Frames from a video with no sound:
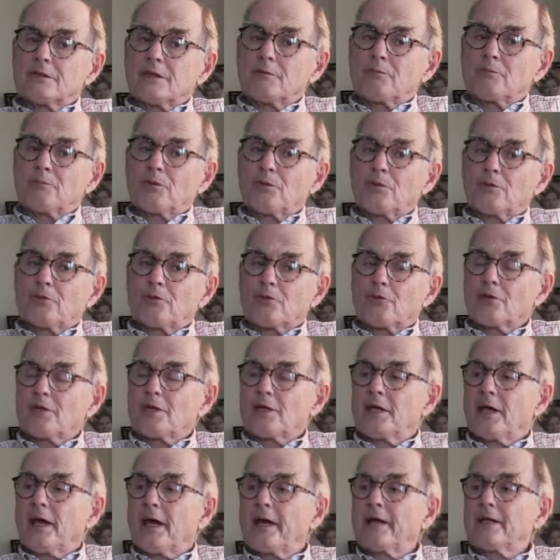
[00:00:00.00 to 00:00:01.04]
they put 3
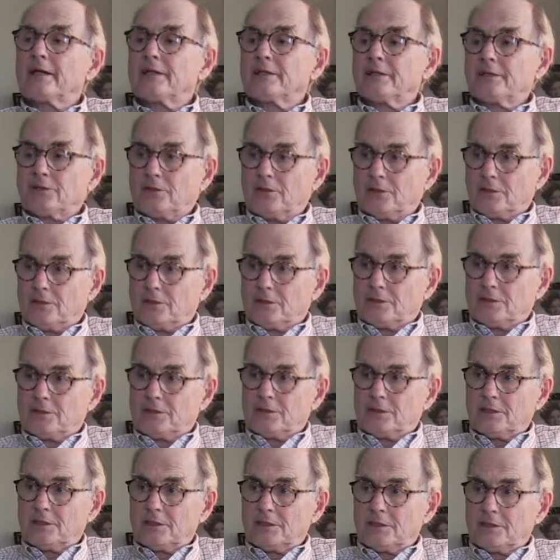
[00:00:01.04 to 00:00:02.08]
Gatling
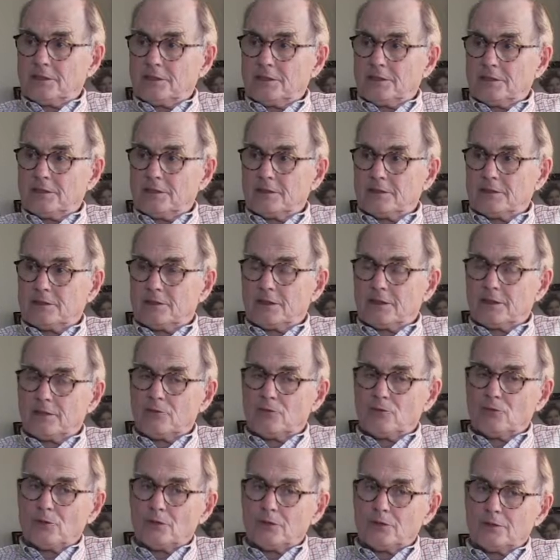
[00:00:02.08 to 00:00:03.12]
guns in that they
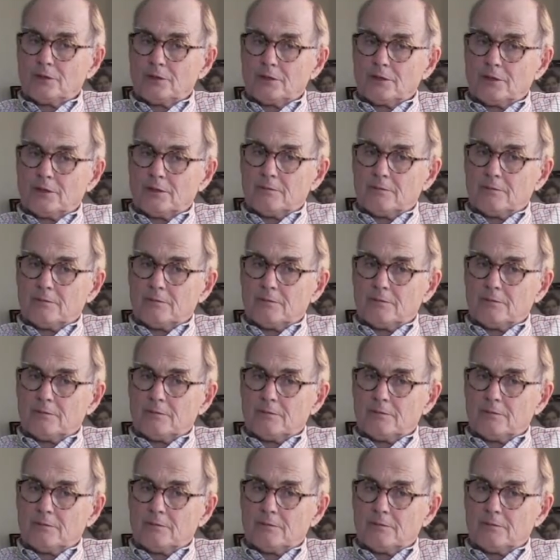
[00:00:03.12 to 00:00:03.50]
would